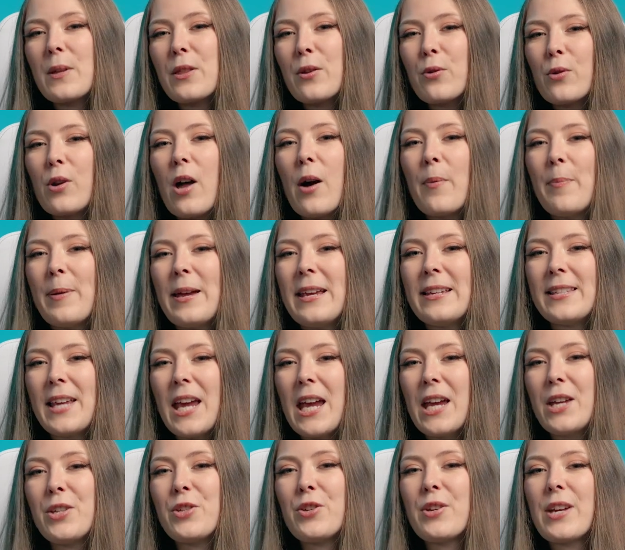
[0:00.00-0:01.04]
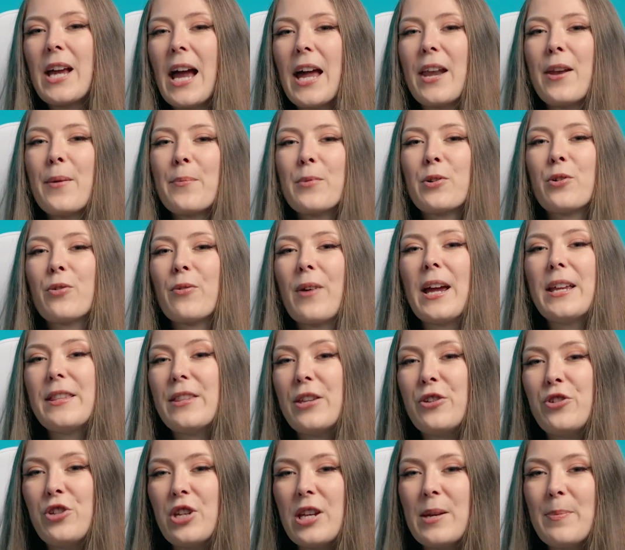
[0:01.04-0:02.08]
with all our PCs, you can
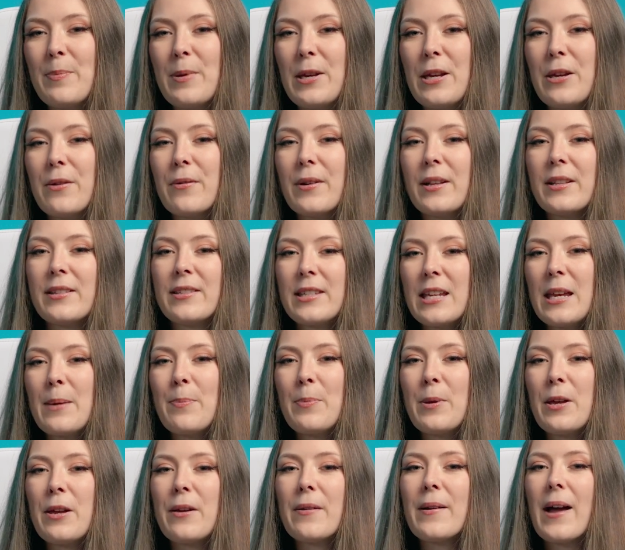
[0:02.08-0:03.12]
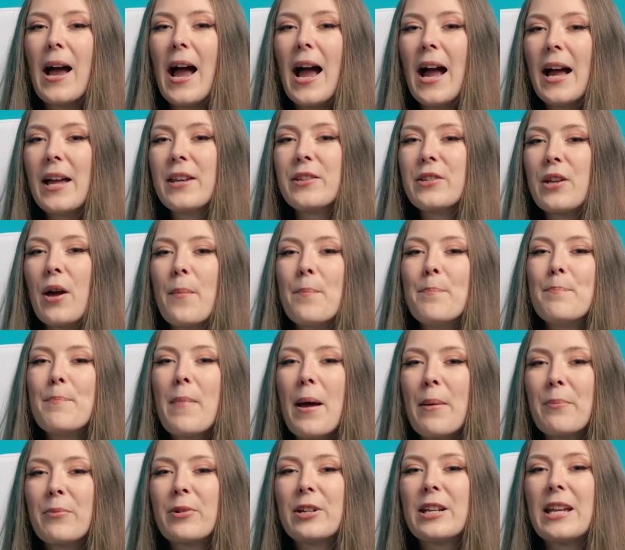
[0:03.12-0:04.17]
upgrade the GPU and CPU and
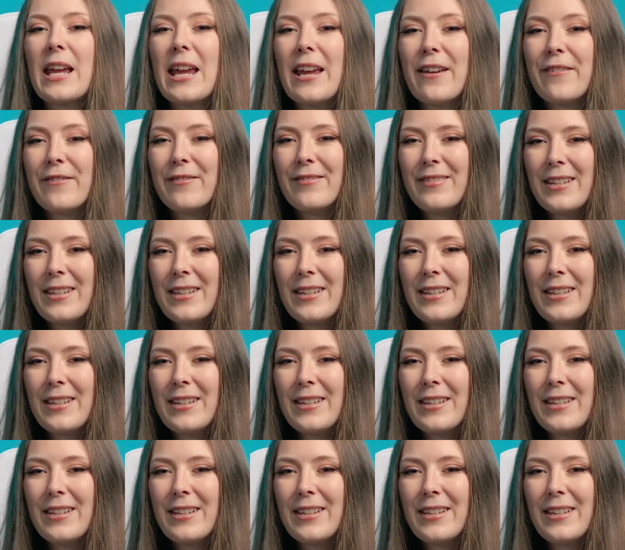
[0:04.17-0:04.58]
memory if